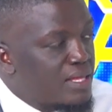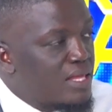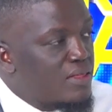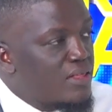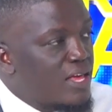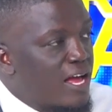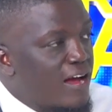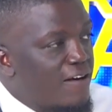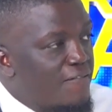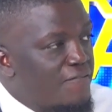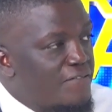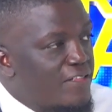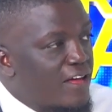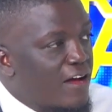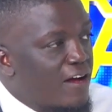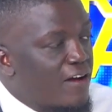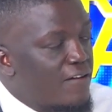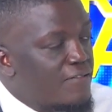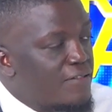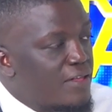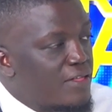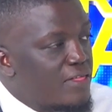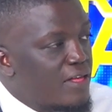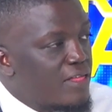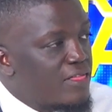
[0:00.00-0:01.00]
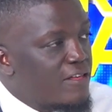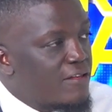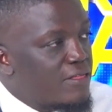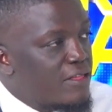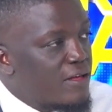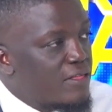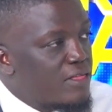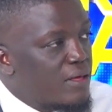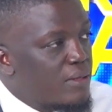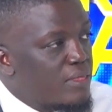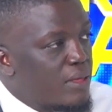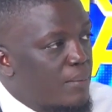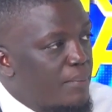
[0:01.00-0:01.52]
then they have
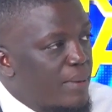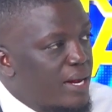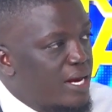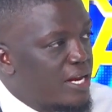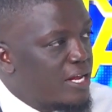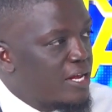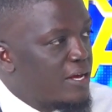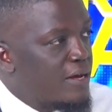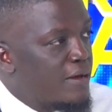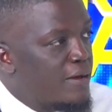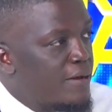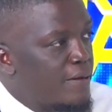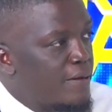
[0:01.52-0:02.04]
the money.